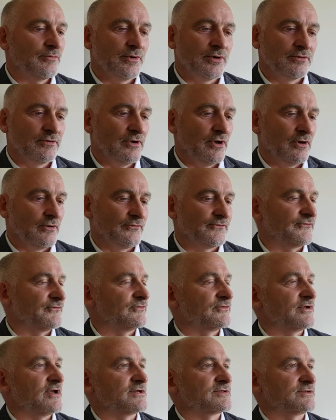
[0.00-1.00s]
But no, it's
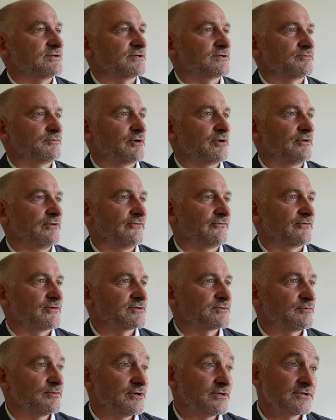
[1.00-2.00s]
fantastic spirit in the
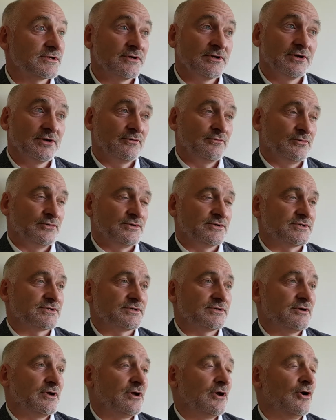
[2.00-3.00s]
first place. We just
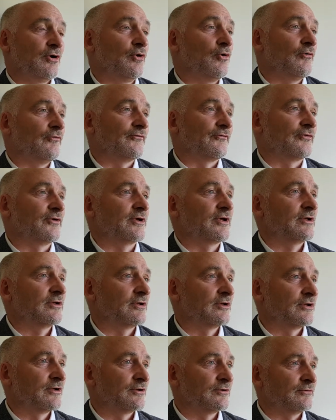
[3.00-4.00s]
hopefully
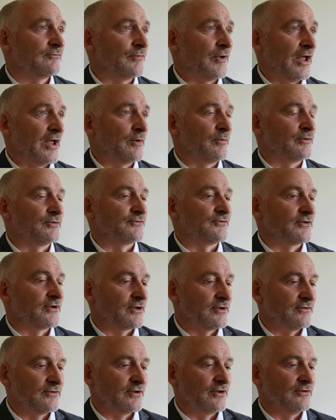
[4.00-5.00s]
able to
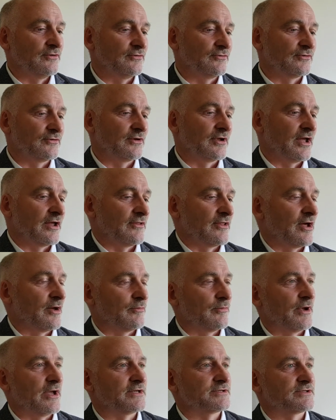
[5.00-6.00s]
continue to get
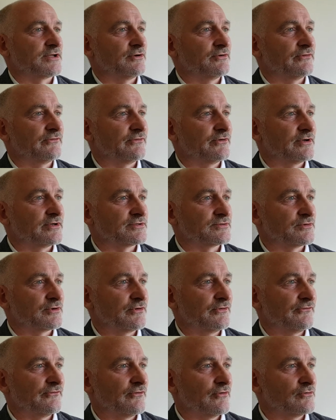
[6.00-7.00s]
that best out of it as we
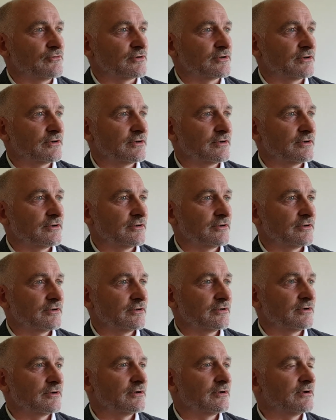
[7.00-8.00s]
go forward. And
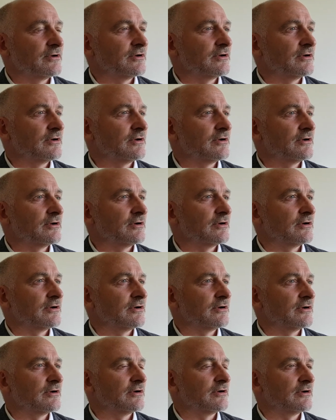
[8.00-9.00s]
in, in the long
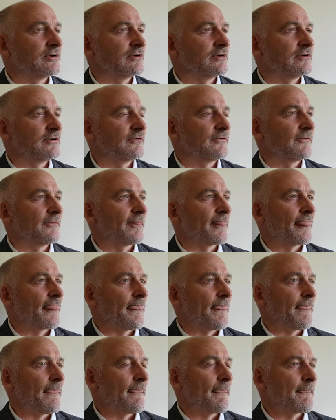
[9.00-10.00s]
term, is, is there a
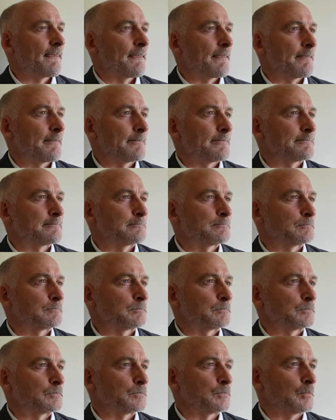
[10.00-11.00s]
plan to,
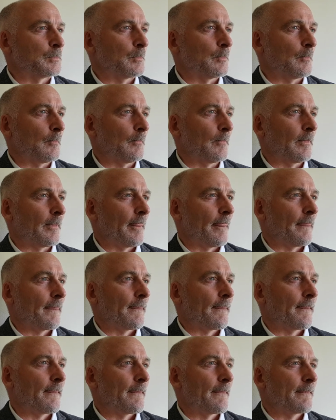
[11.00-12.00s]
to expand or
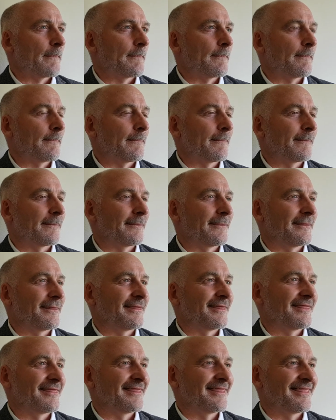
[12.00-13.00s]
to, to,
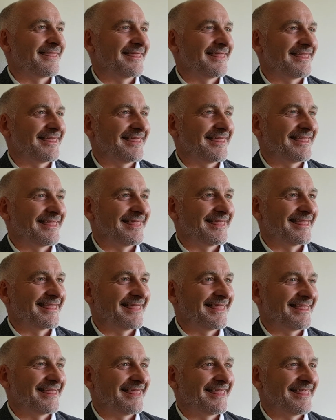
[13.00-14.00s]
to enlarge on that,
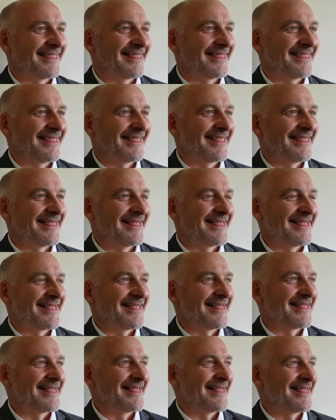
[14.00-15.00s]
or are you happy
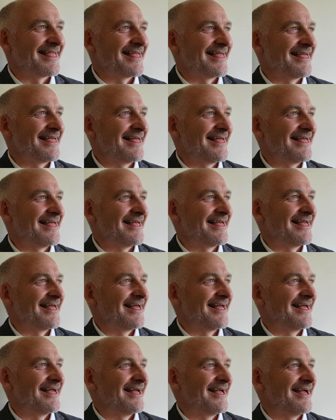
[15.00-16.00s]
with, with what you have?
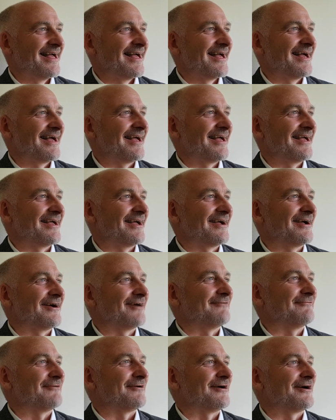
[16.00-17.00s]

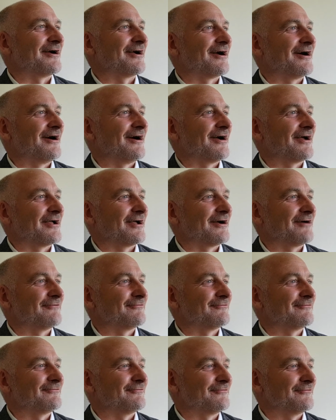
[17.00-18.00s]
Um, I, I
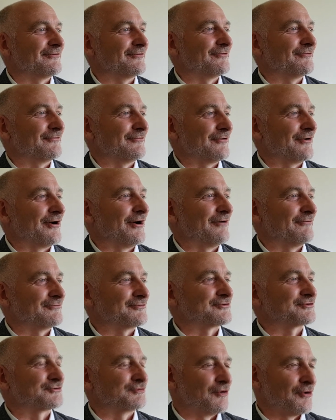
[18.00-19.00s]
have I have
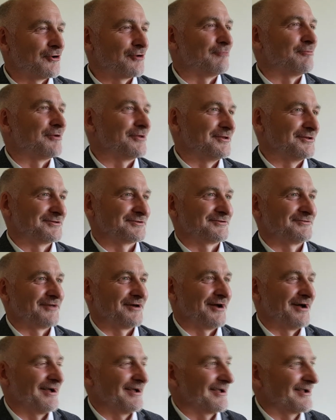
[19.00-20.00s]
strong opinions of
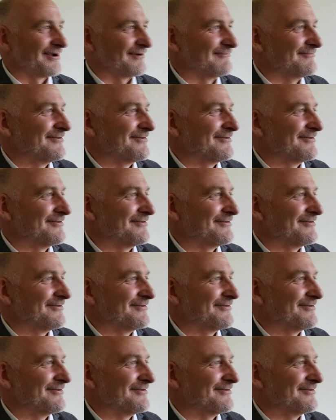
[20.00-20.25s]
that.